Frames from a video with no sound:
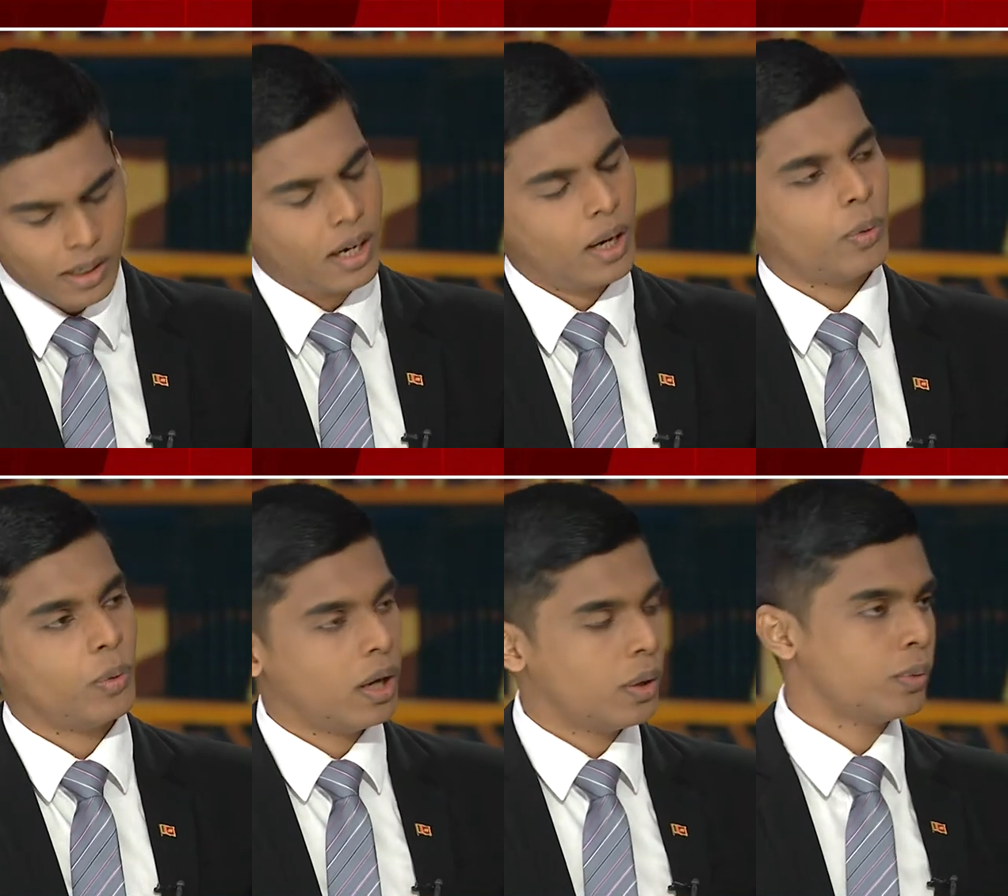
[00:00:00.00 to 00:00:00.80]

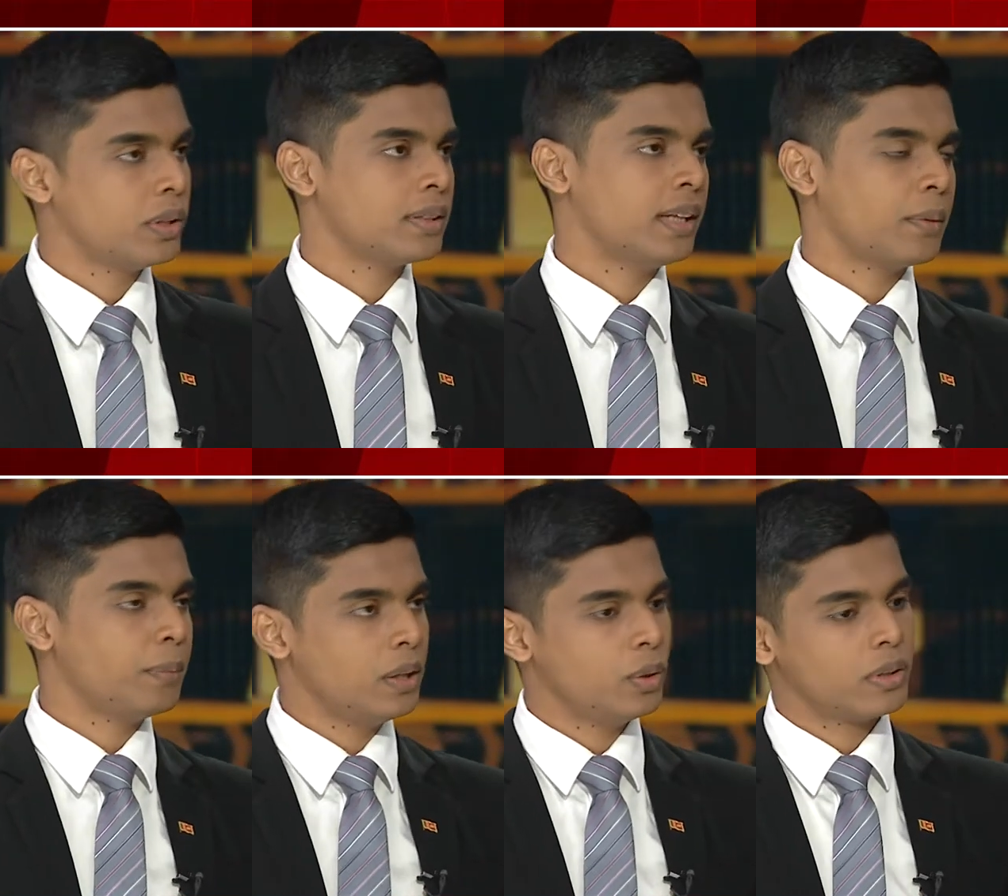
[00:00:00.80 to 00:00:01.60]
How is that
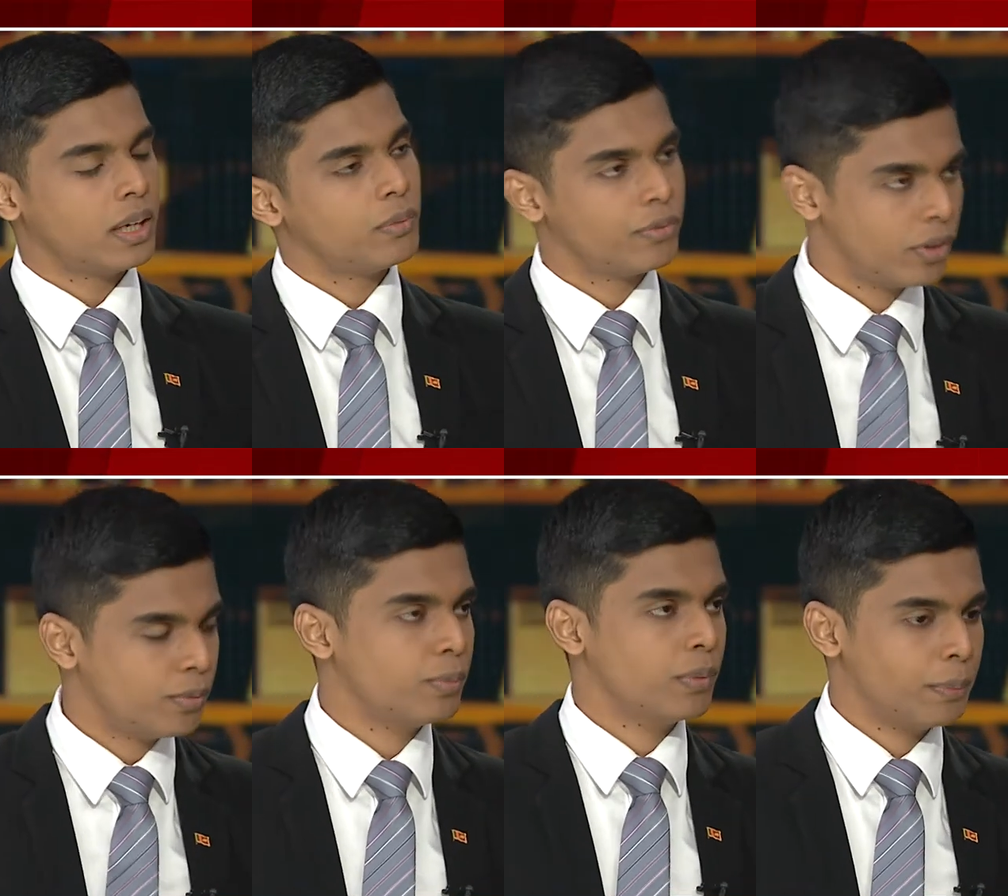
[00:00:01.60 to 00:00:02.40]
being looked at
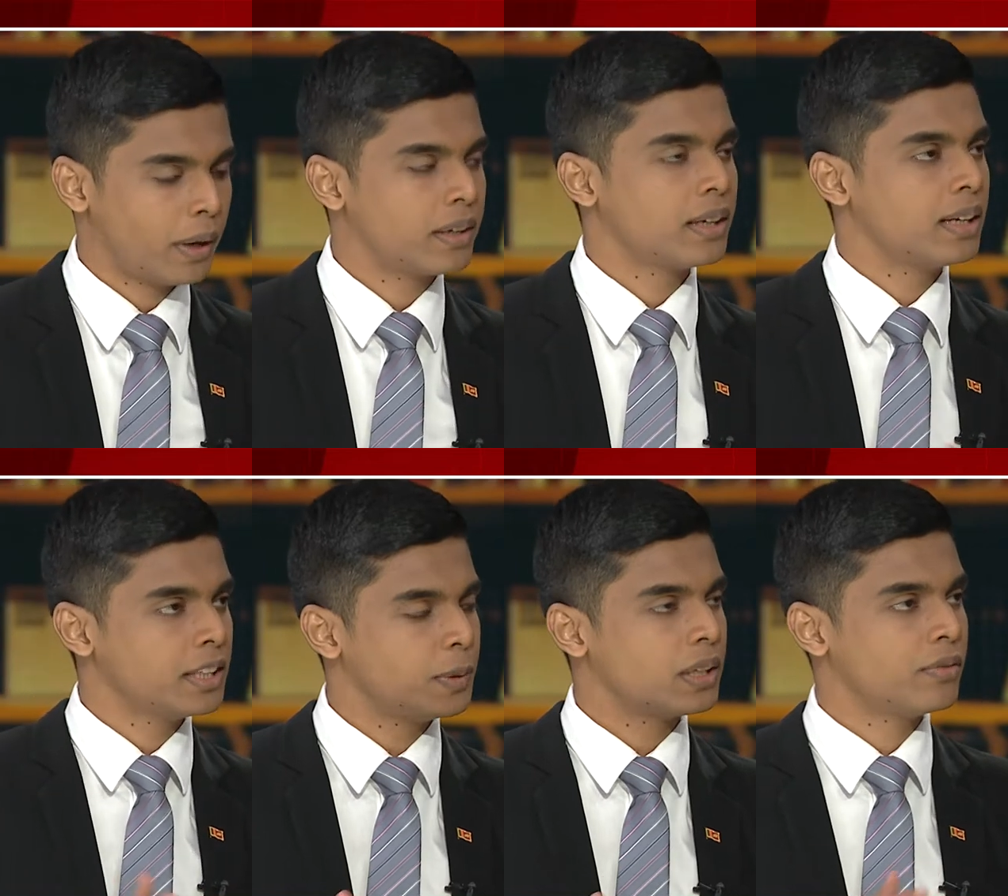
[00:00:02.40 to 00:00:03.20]
from a practical
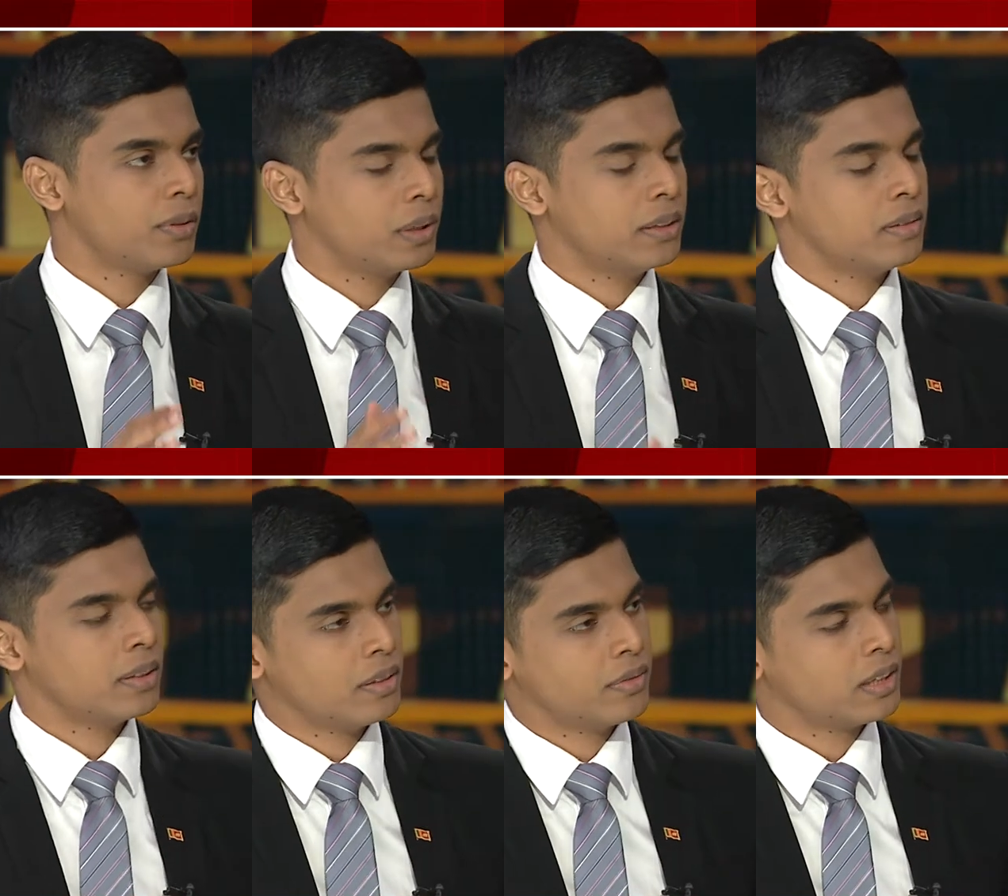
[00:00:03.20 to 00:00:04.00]
aspect and from a
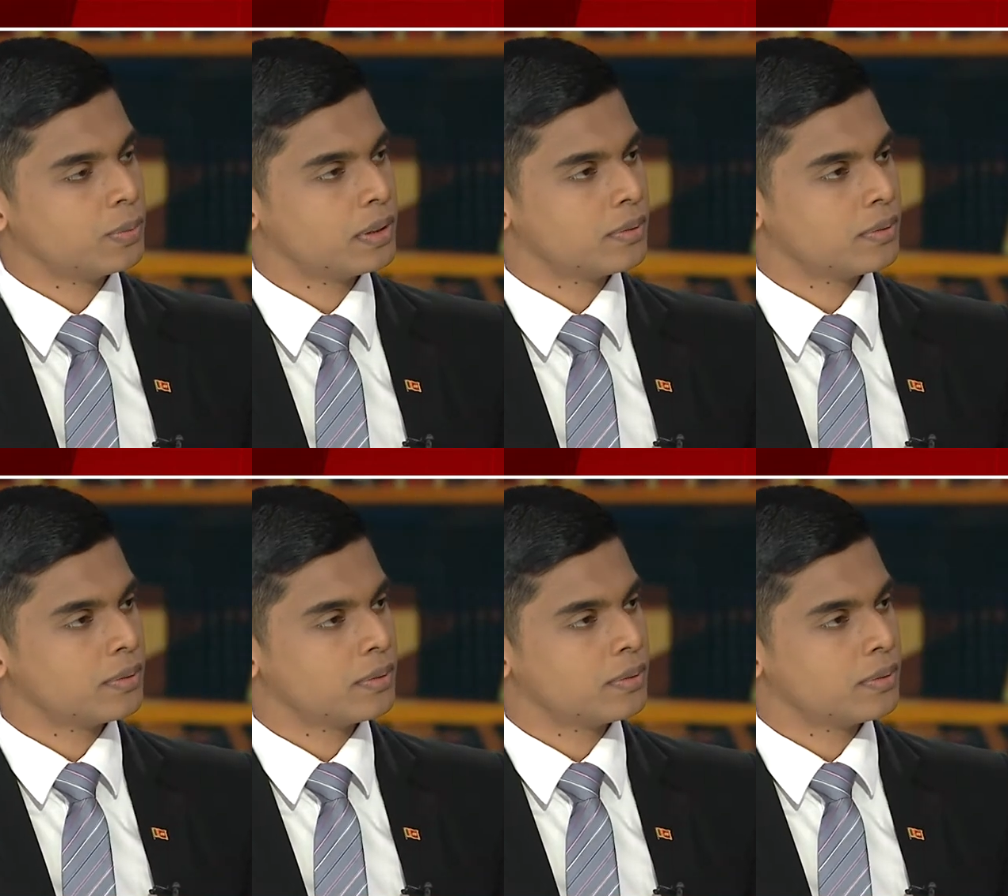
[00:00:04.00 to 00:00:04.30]
legislative aspect?